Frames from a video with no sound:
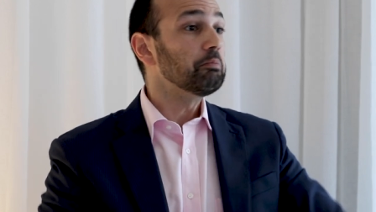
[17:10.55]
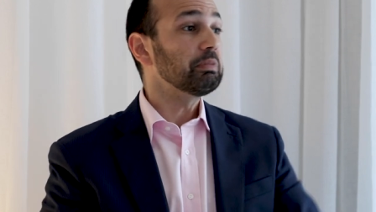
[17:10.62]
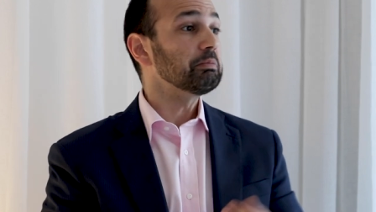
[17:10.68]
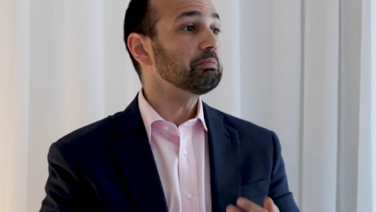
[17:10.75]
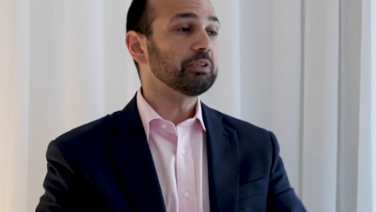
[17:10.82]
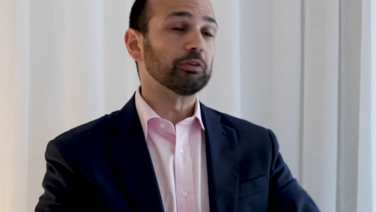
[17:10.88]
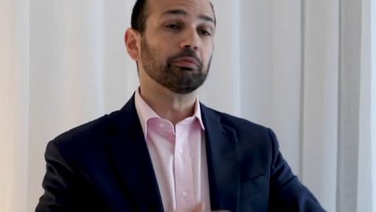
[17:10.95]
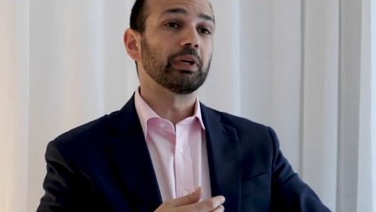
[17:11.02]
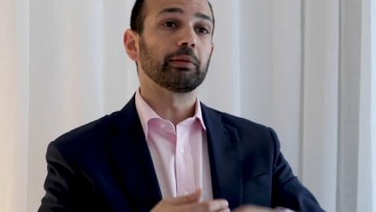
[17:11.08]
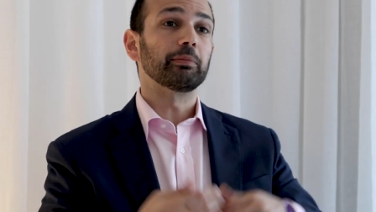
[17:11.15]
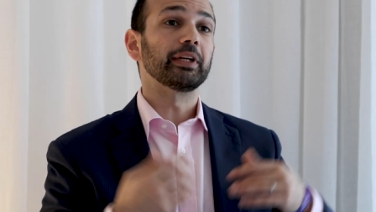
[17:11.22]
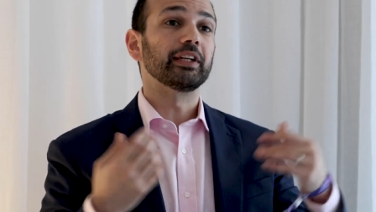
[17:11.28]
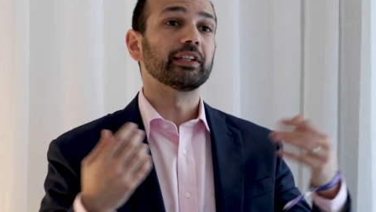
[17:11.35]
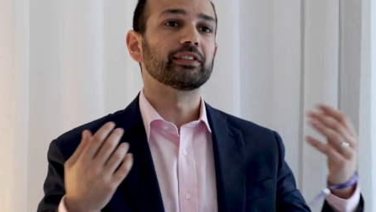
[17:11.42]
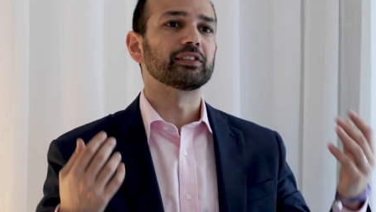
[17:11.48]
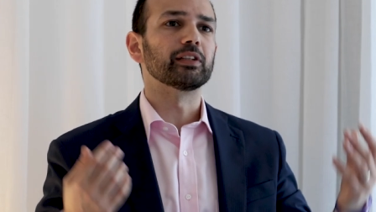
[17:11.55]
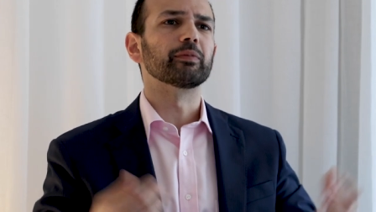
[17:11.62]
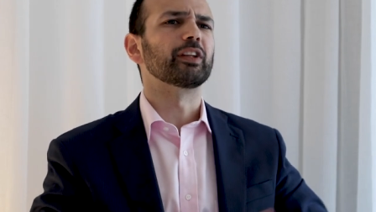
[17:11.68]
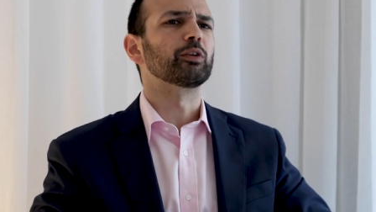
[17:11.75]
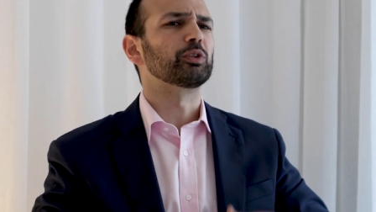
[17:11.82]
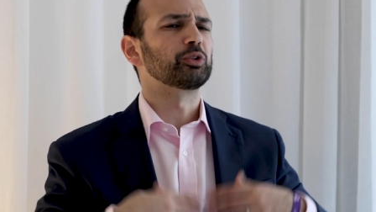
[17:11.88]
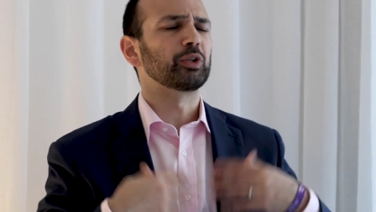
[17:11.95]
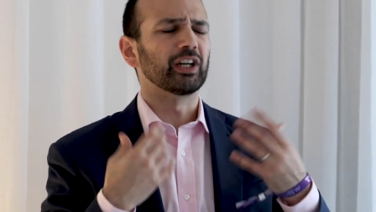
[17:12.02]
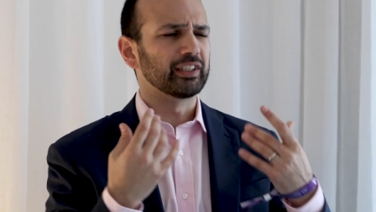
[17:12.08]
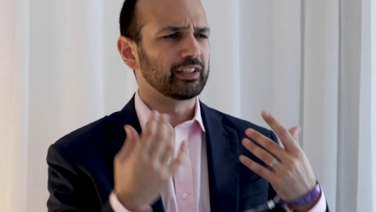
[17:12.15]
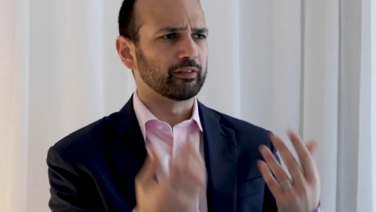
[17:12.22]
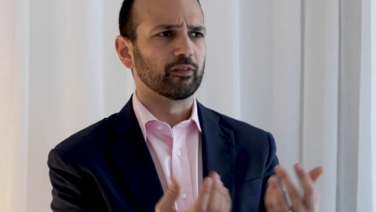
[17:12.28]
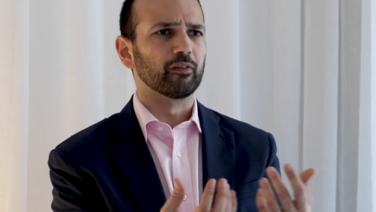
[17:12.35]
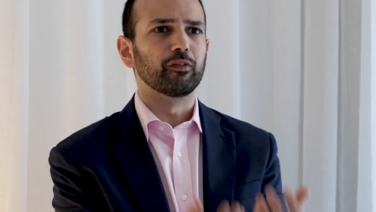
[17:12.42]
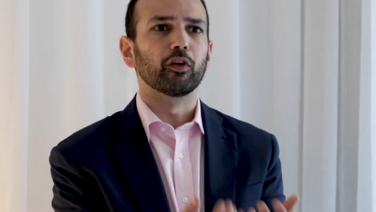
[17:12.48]
but you know maybe it's something which we can't
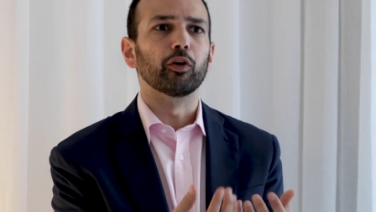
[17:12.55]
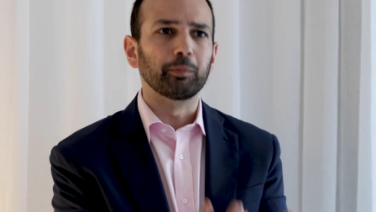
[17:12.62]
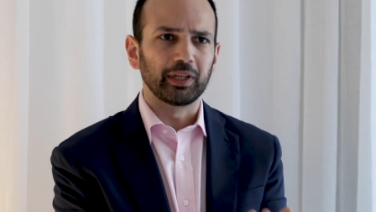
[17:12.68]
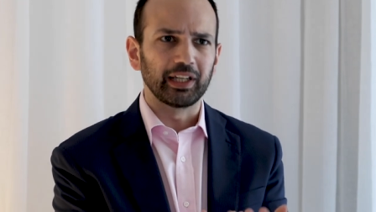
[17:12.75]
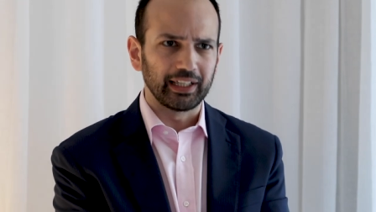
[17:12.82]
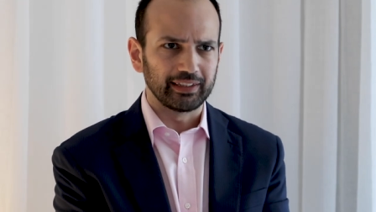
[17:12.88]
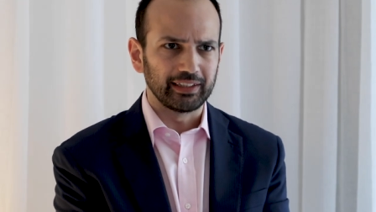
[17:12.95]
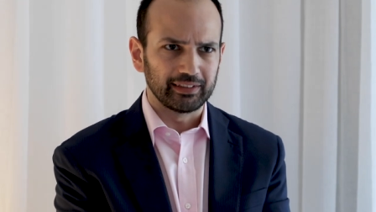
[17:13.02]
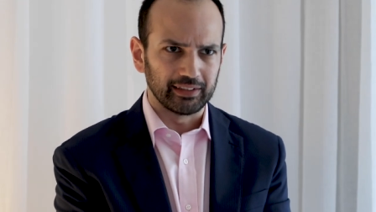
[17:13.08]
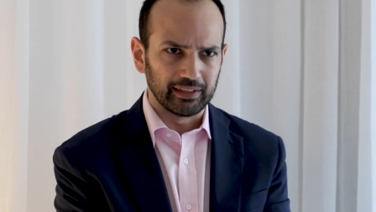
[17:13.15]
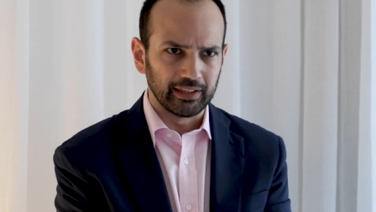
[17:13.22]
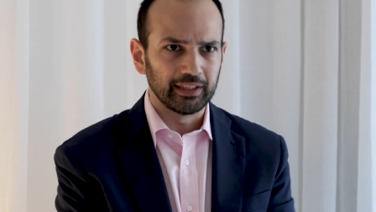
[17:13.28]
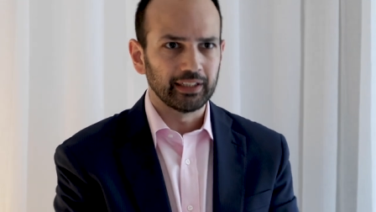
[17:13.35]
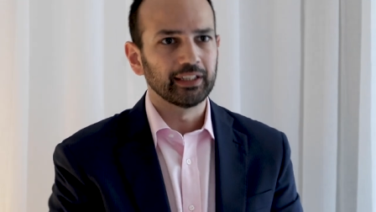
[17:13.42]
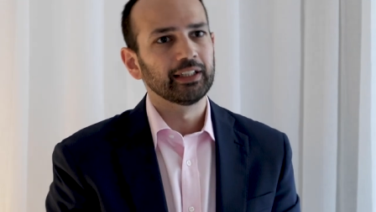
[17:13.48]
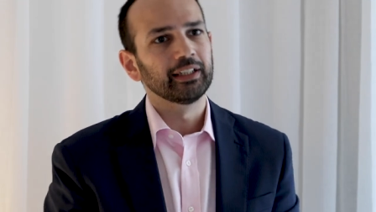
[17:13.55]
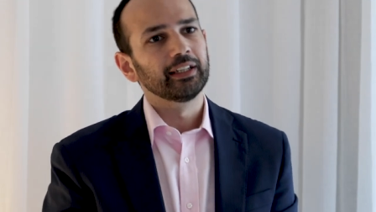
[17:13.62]
even formulate easily.